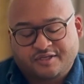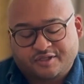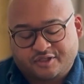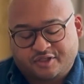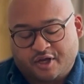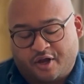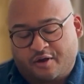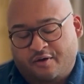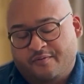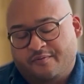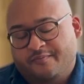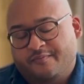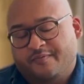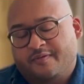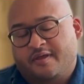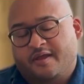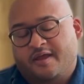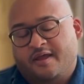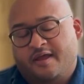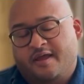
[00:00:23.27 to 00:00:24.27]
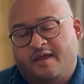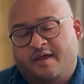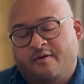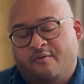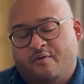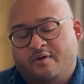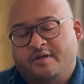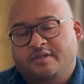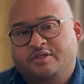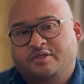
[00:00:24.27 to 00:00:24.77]
So I
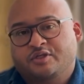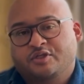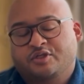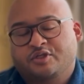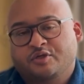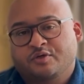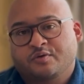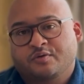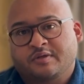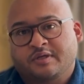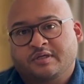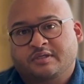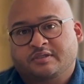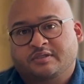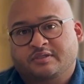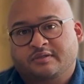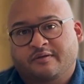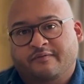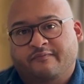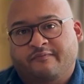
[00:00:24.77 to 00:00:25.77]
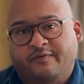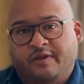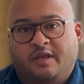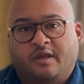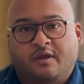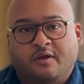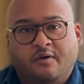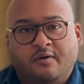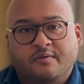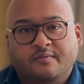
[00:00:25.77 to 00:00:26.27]
wanted to do this
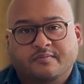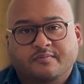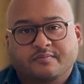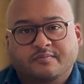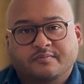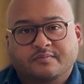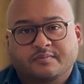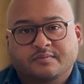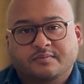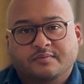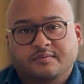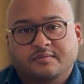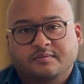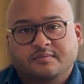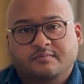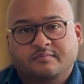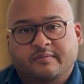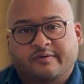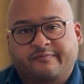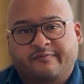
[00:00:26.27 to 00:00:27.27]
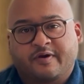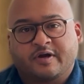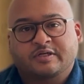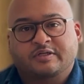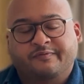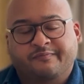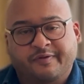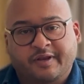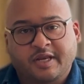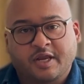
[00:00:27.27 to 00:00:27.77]
video, my
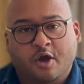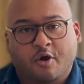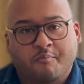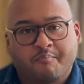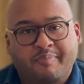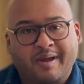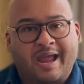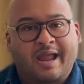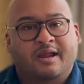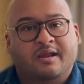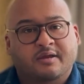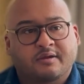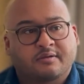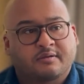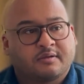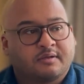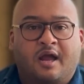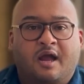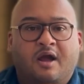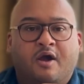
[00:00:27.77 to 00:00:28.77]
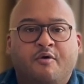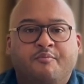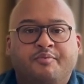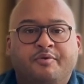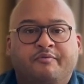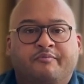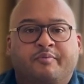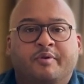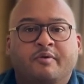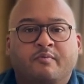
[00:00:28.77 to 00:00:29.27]
first video back. I hope
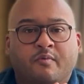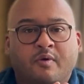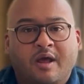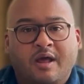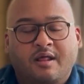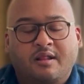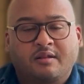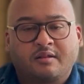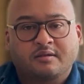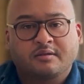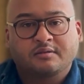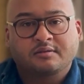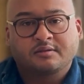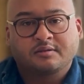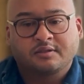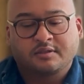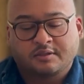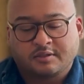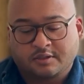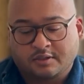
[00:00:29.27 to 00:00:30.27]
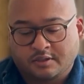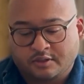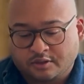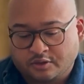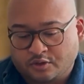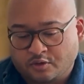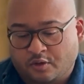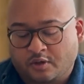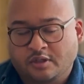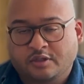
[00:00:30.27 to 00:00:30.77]
you've been well.
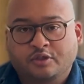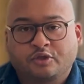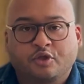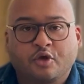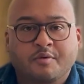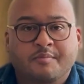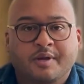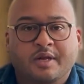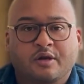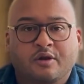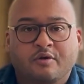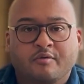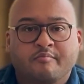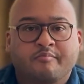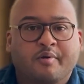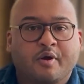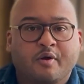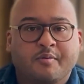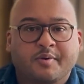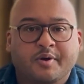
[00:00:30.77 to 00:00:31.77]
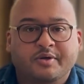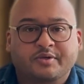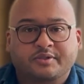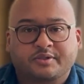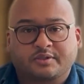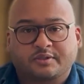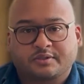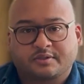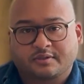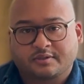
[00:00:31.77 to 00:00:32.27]
To all the doom and gloom
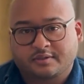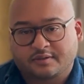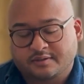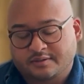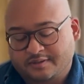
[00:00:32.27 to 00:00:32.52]
boomers,